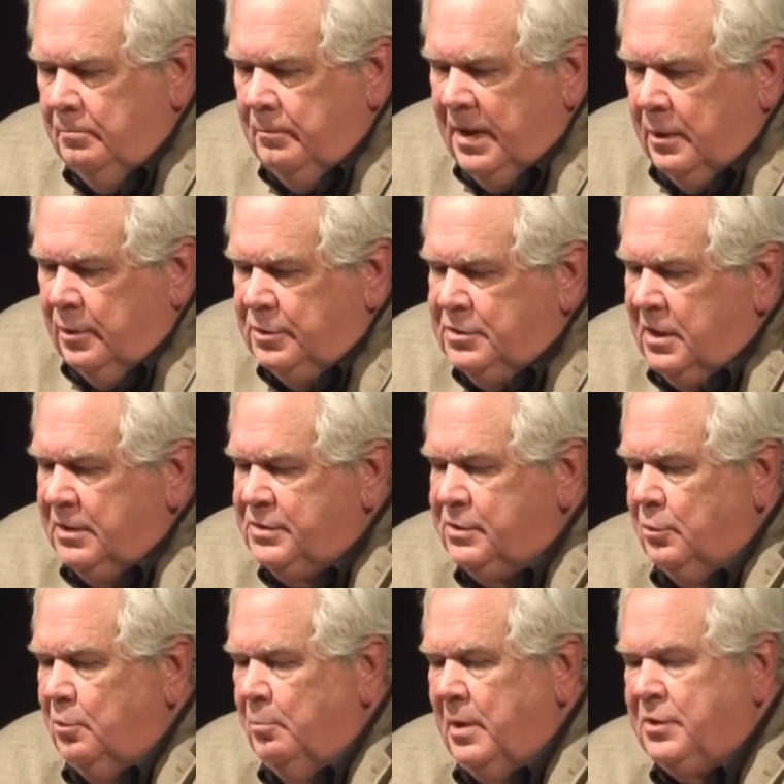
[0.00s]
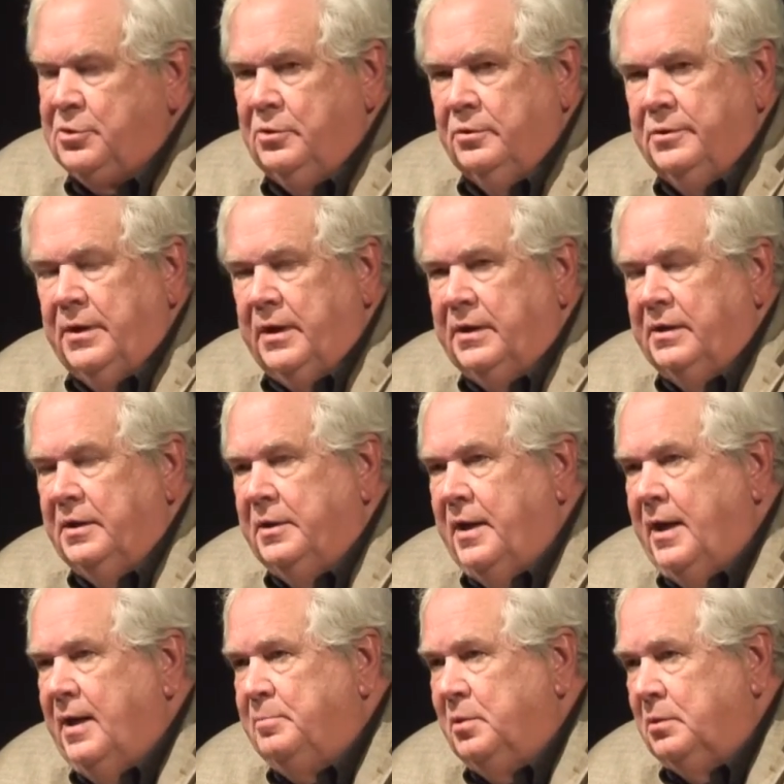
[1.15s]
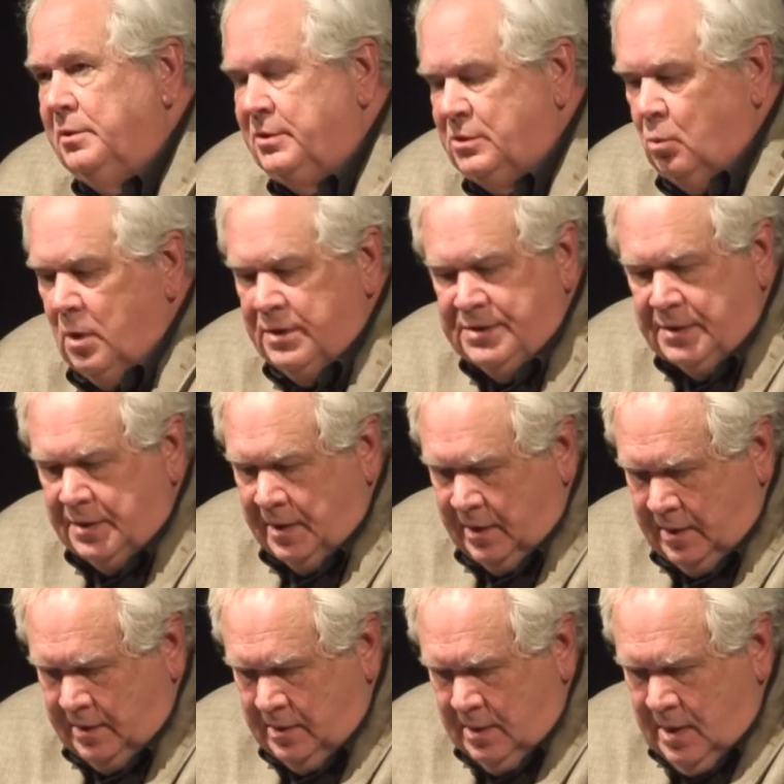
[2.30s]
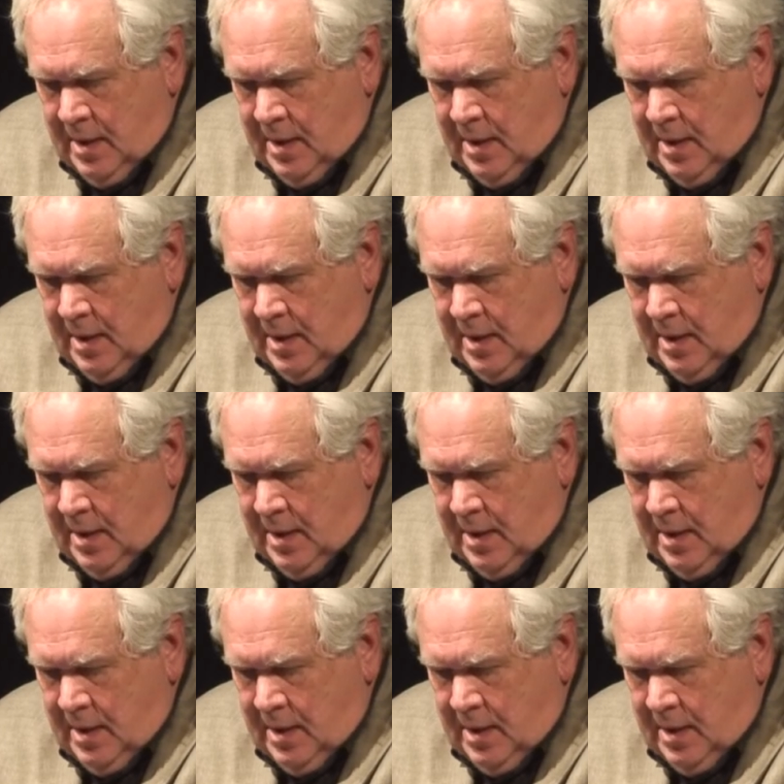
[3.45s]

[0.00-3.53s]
Mallory Johnstone, who make sure that I get a nap at least once a day.